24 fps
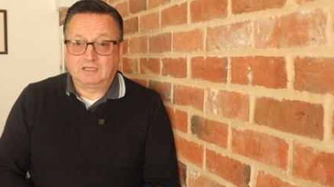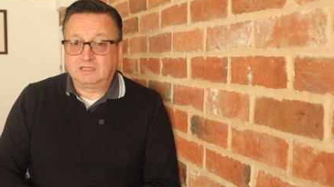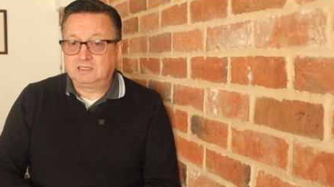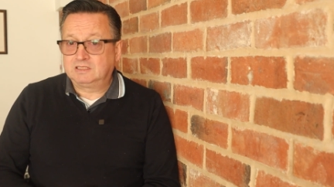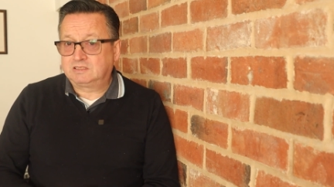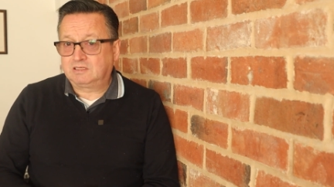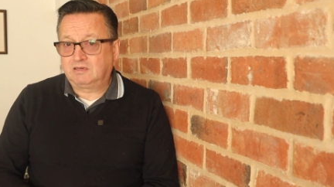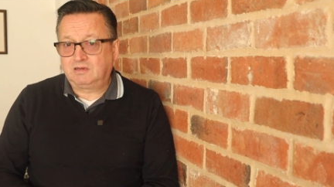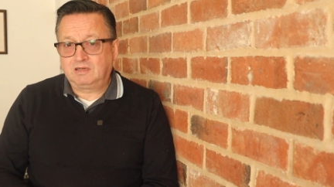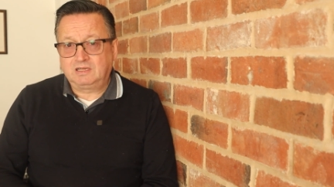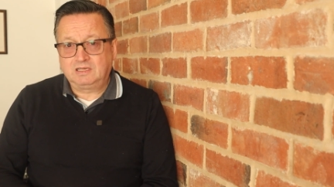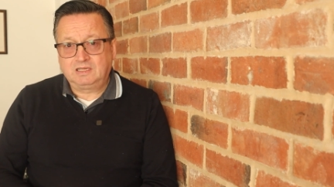
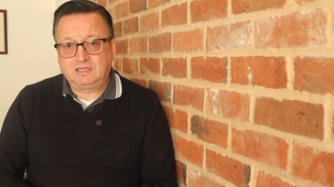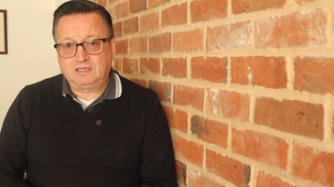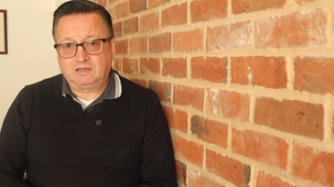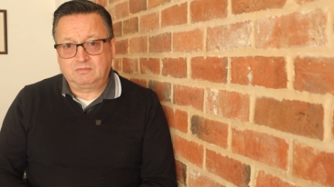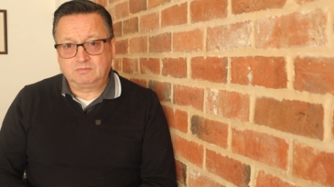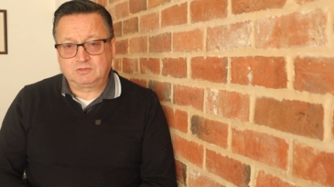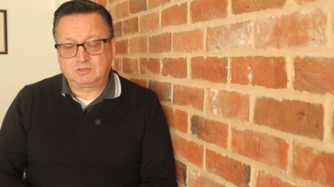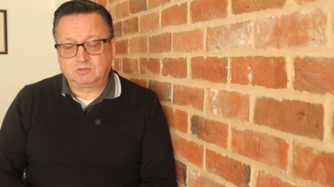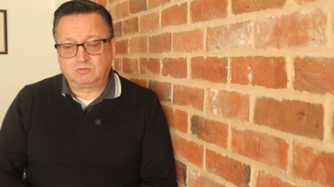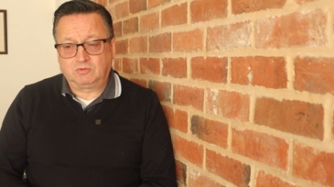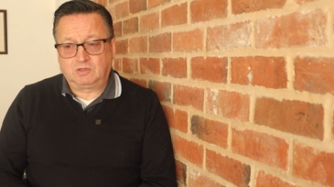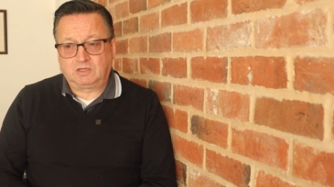Entirely
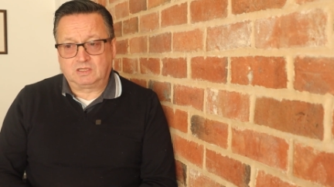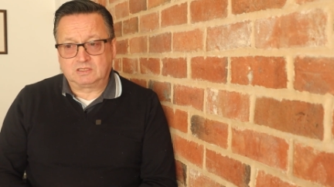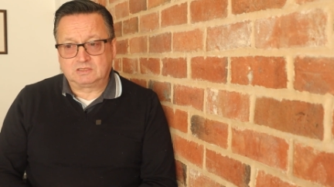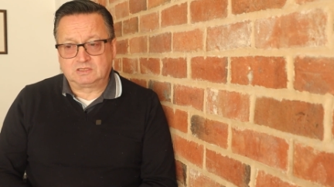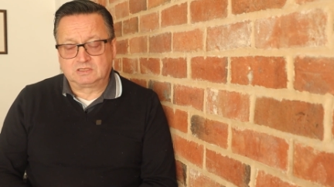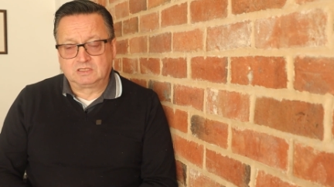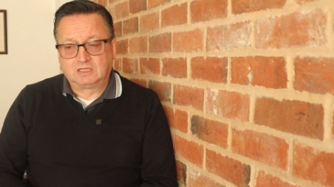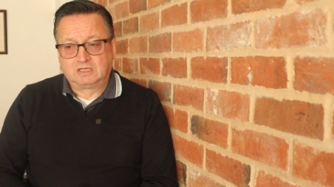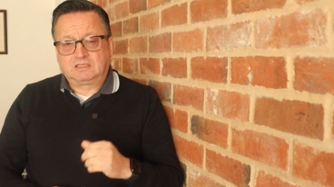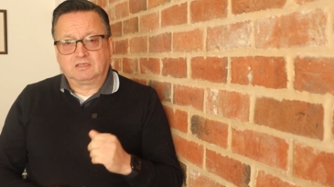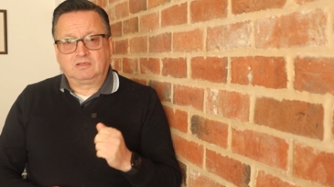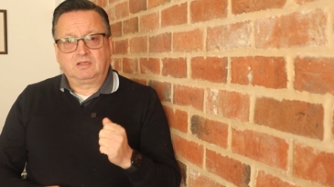up to
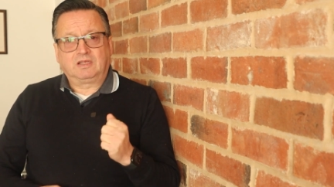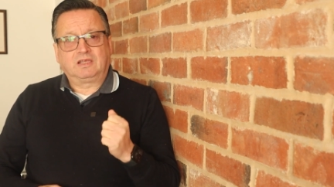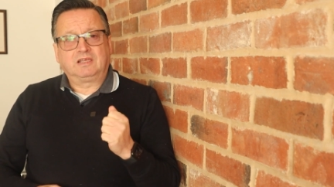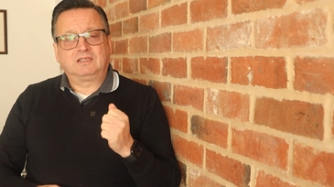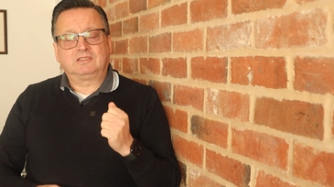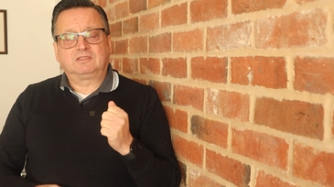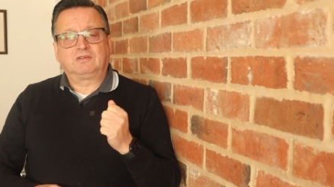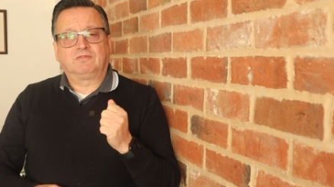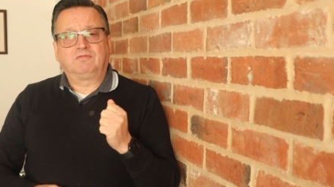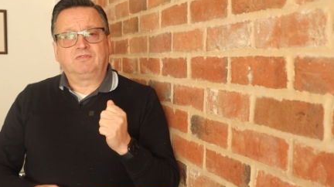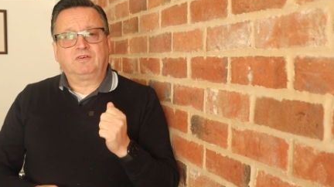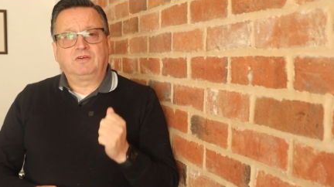us. So
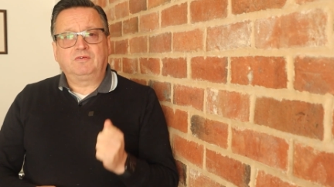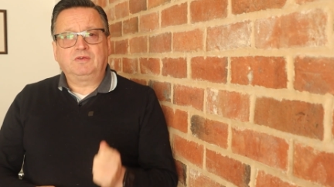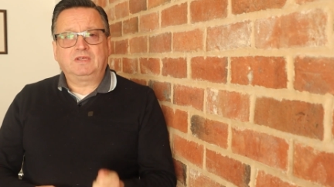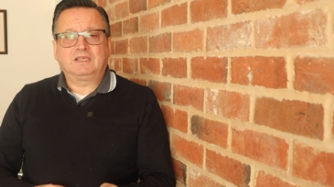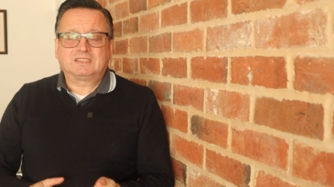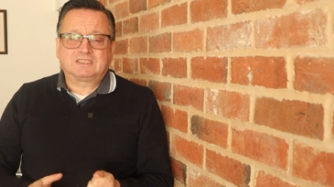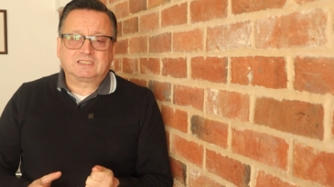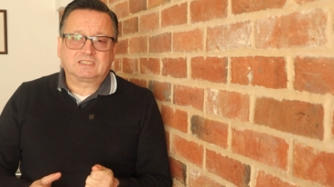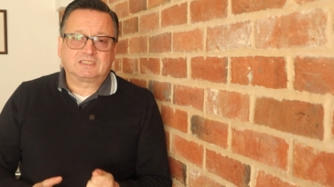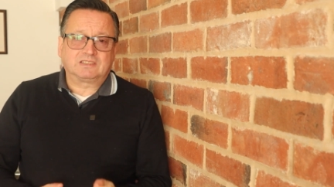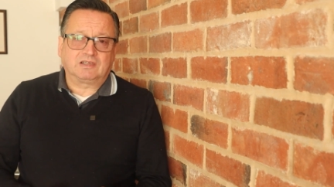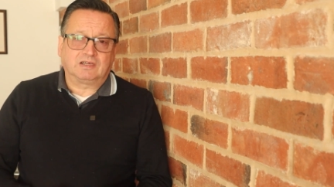it's a very
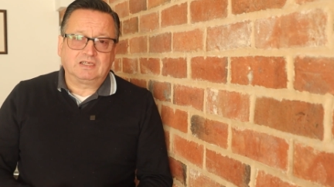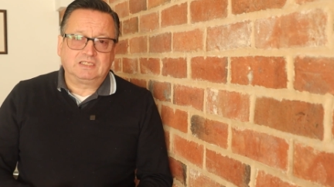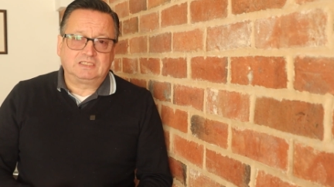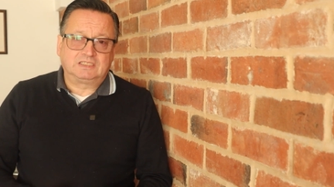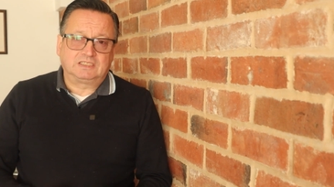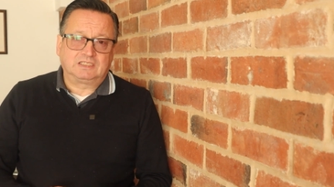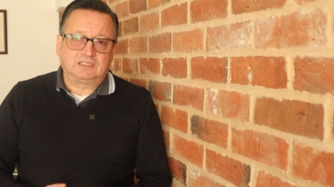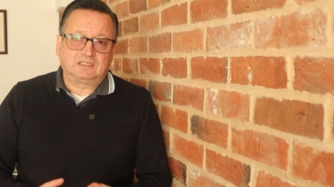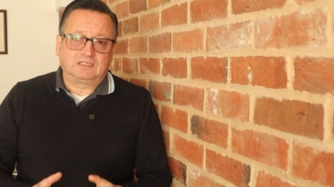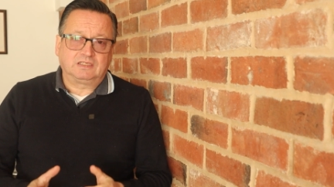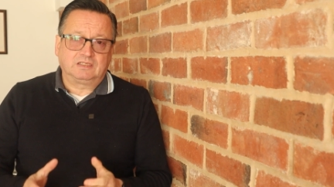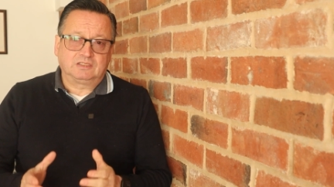
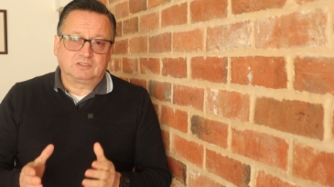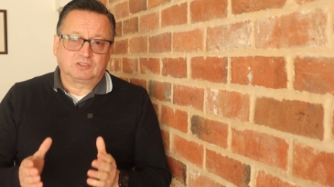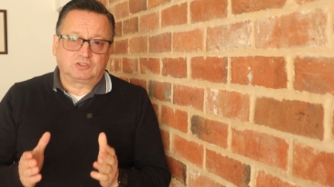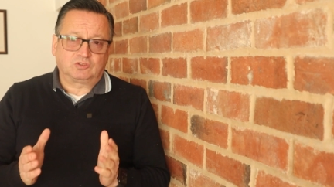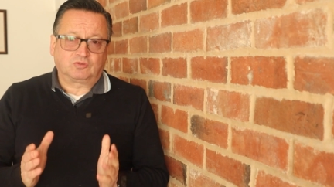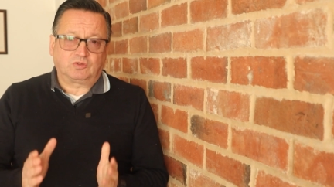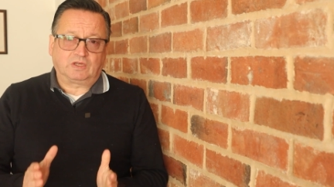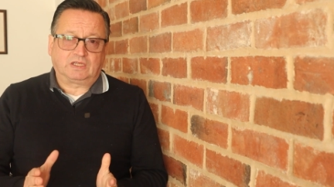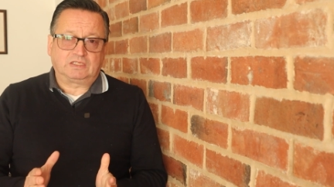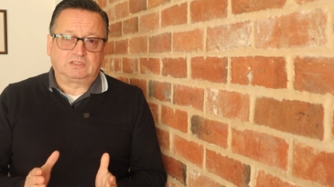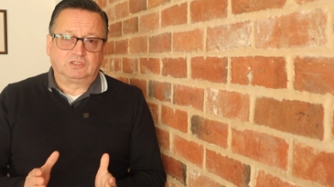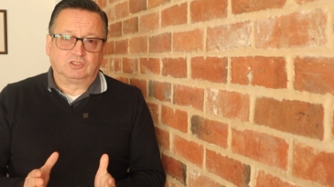exciting
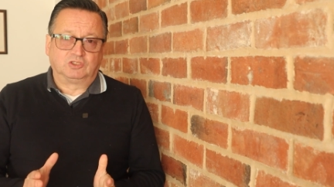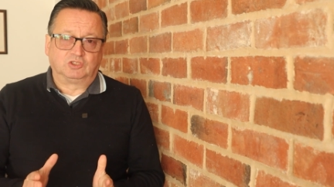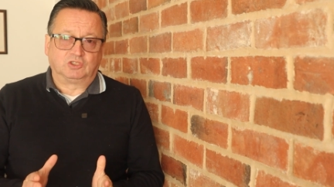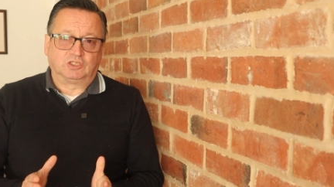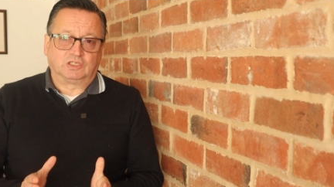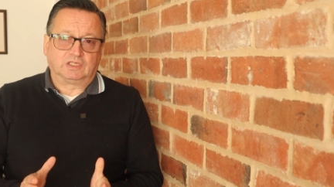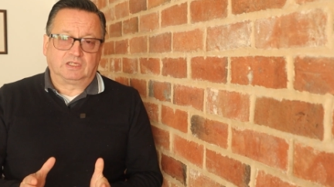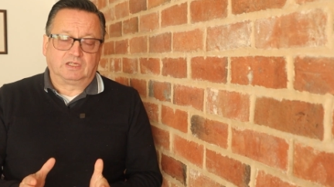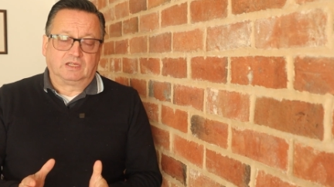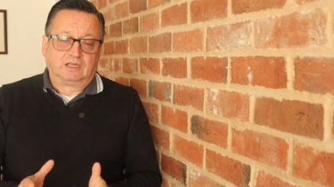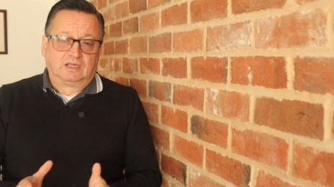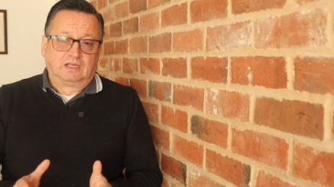
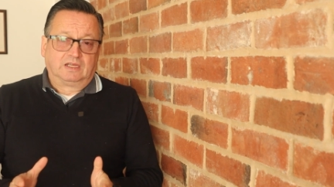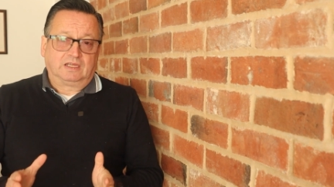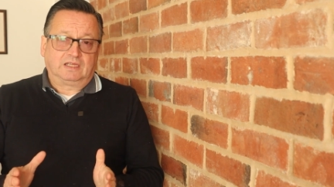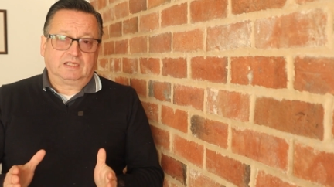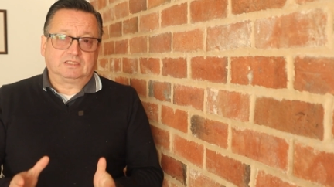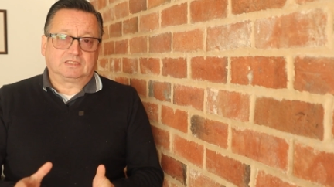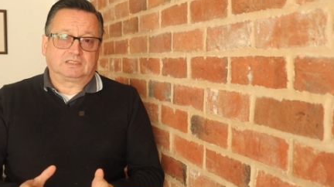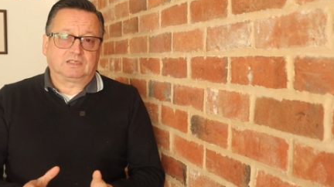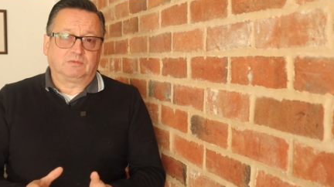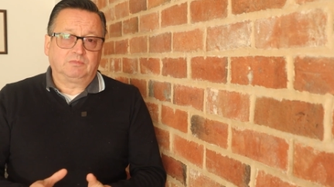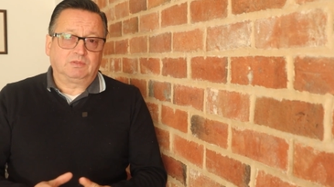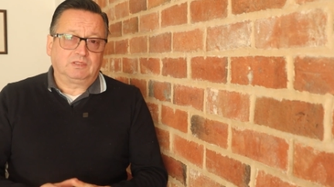strategy.
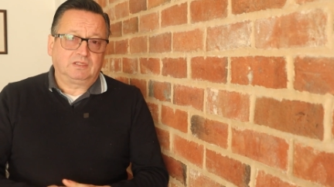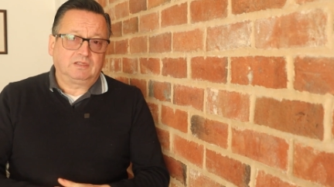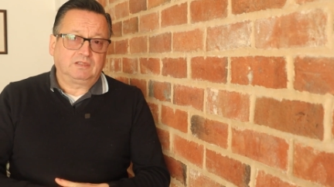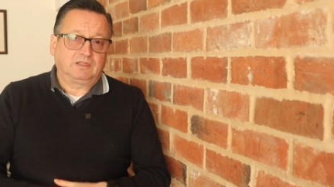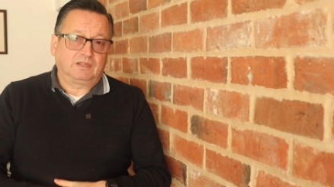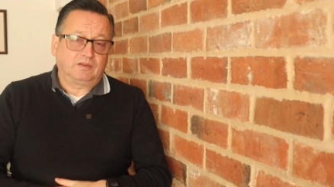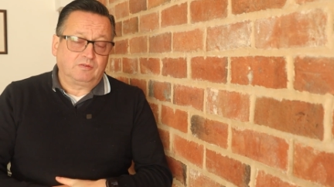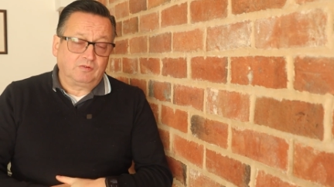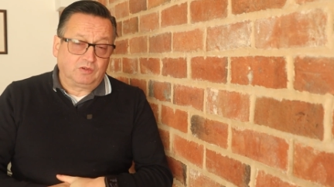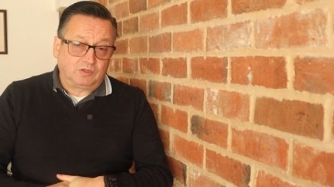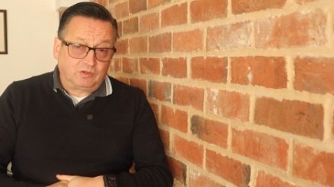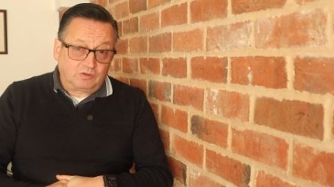It's something
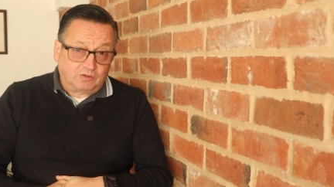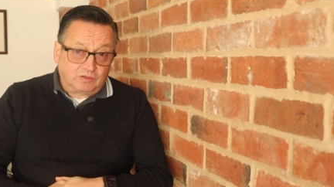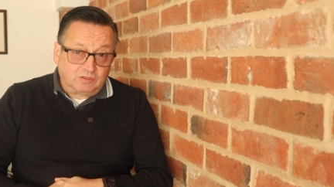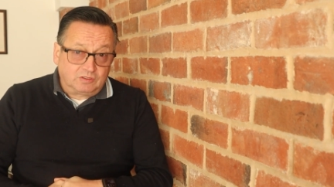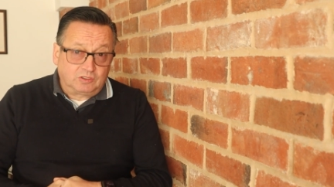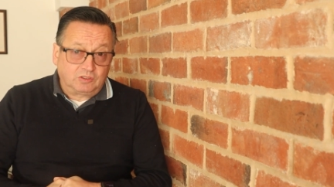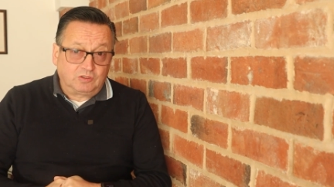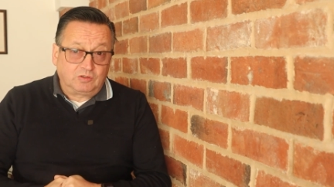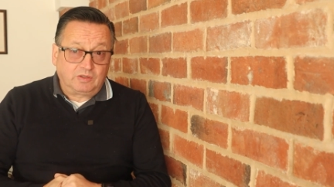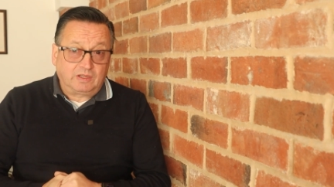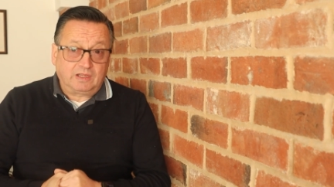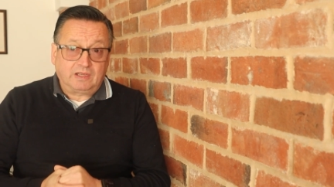that you can
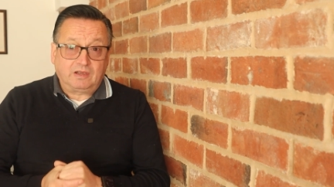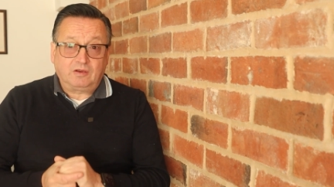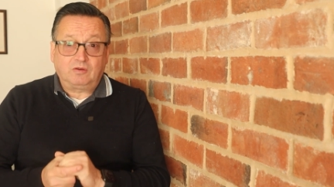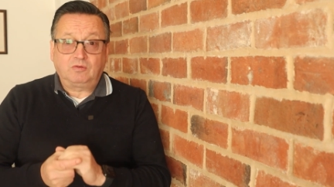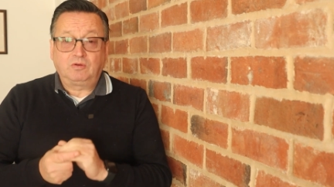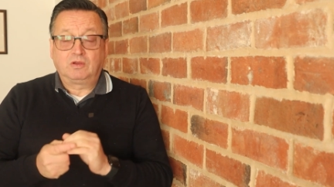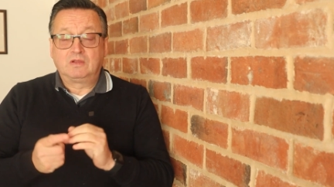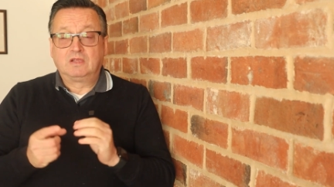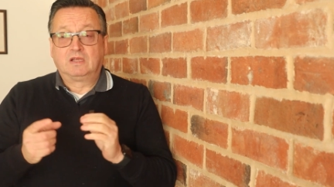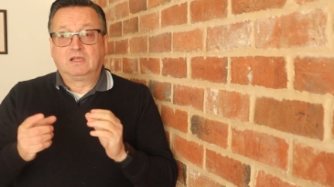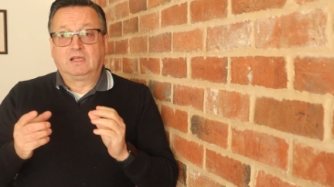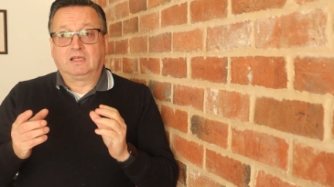do
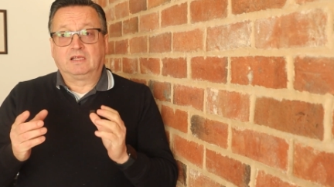now.